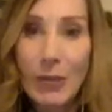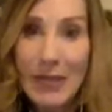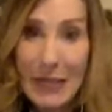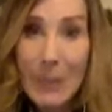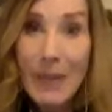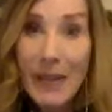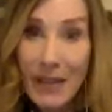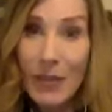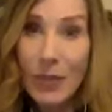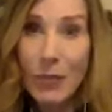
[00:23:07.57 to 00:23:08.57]
deep in
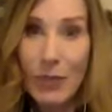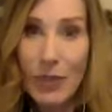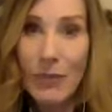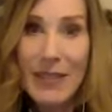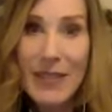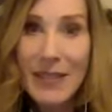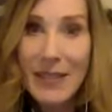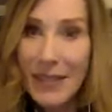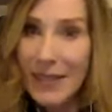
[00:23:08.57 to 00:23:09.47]
those retreats.